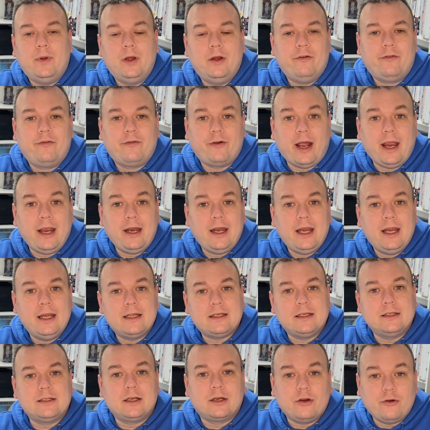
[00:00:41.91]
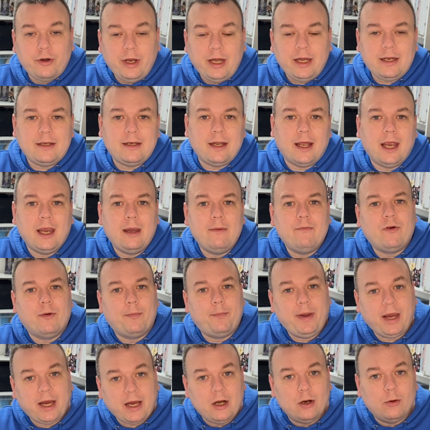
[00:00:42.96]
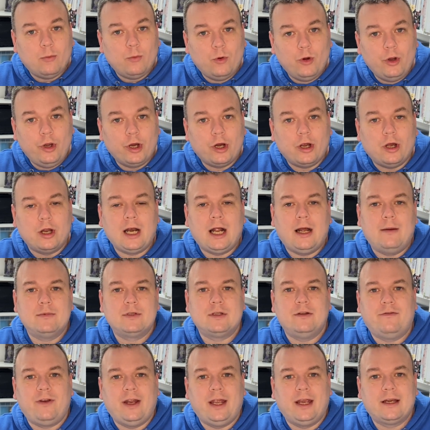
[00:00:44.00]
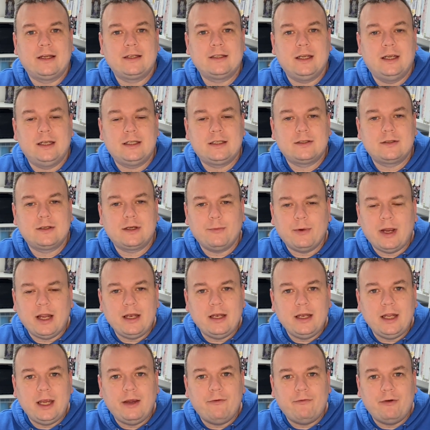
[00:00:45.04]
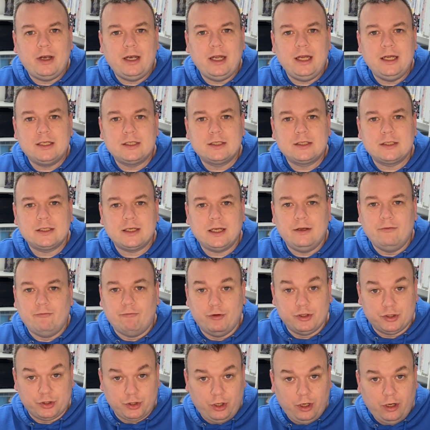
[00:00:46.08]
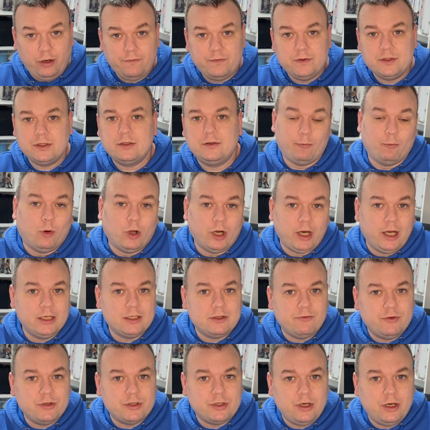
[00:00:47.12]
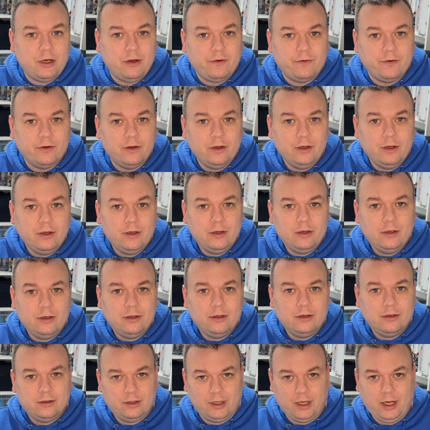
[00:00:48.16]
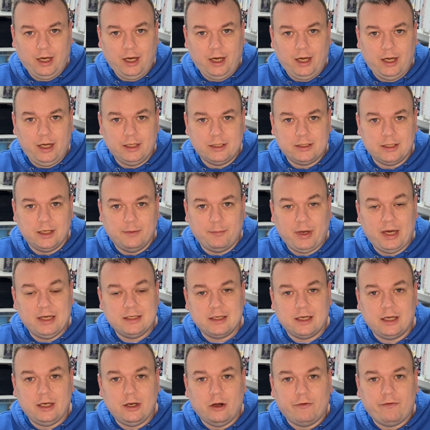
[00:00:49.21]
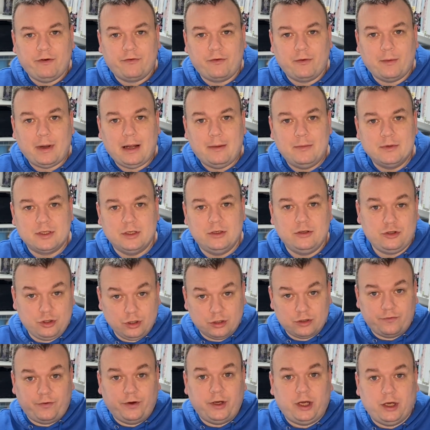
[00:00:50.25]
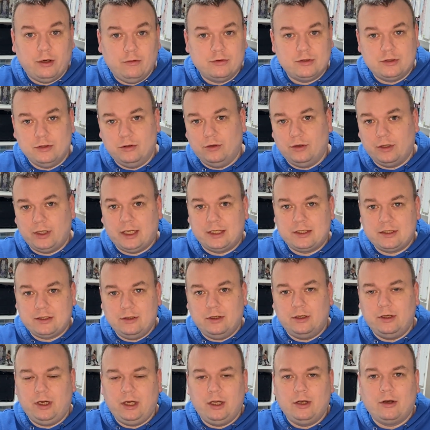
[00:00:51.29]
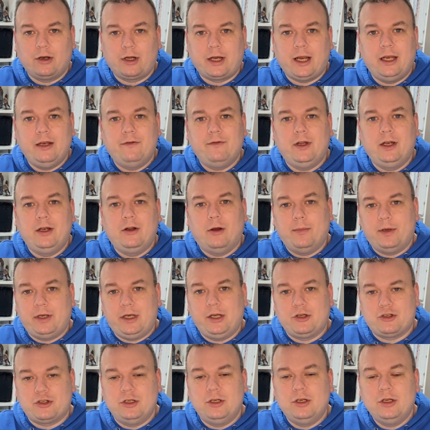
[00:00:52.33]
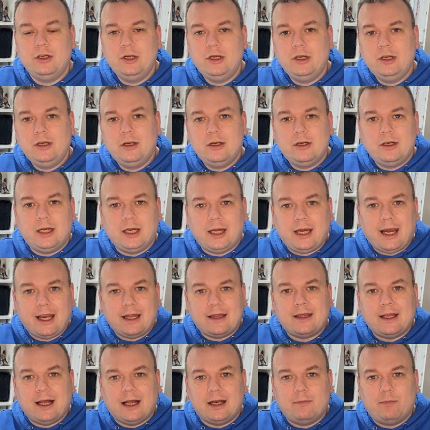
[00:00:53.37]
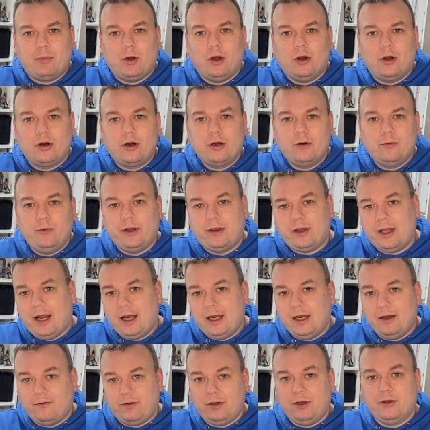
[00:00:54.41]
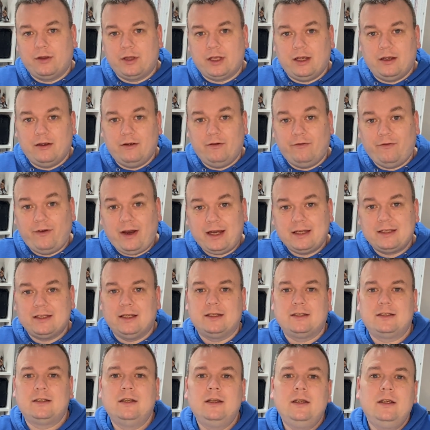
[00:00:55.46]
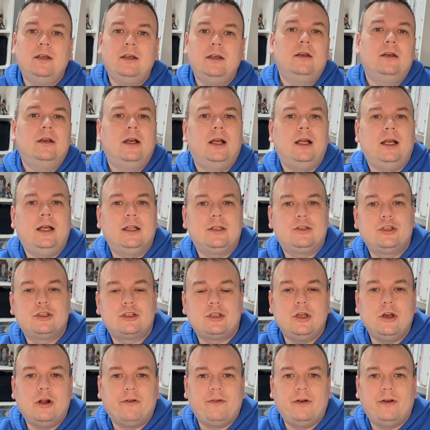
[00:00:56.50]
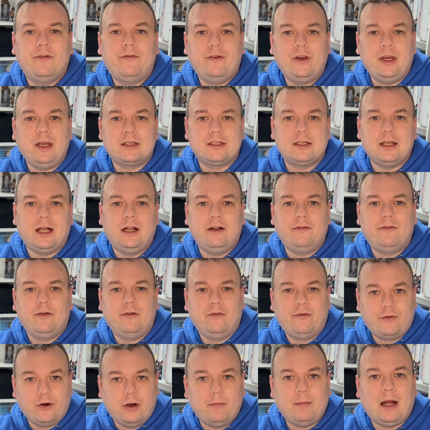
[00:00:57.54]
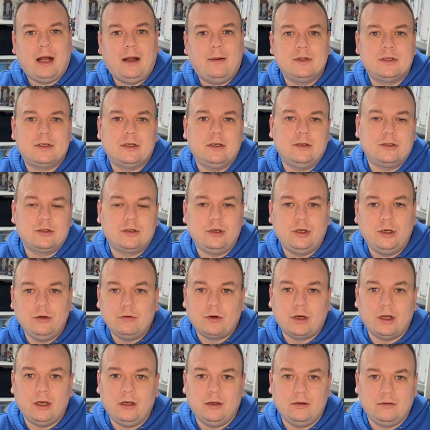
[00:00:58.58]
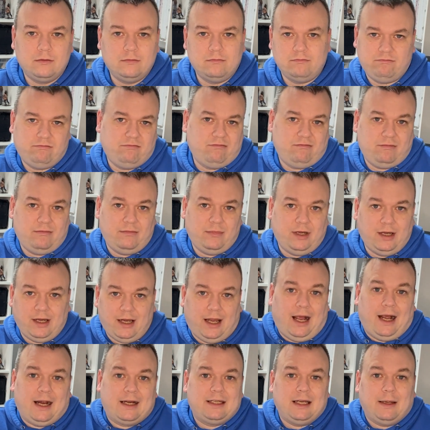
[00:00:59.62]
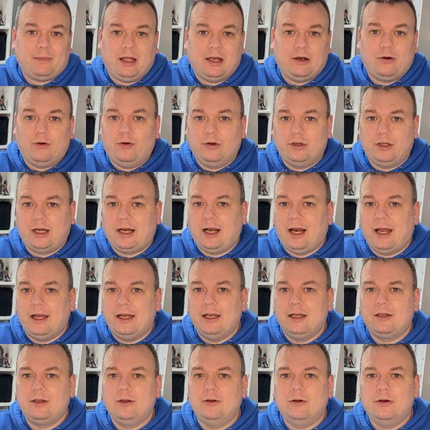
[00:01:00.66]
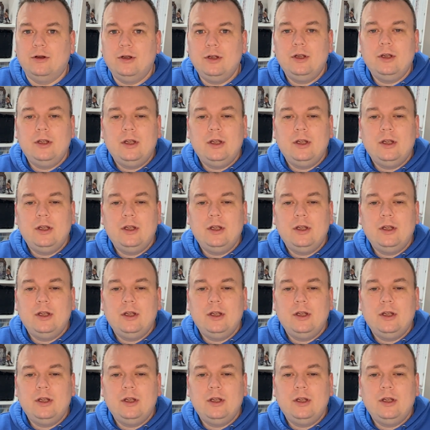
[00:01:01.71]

Fridays is a great time for picking up work on Amazon Flex. It's when they release reserves. What is a reserve? It's basically an offer from Amazon just for you, so that's not, you're not kind of in competition to get that block with any of the other flexers. It's just an offer for yourself from Amazon, so you can accept that or decline it, you know.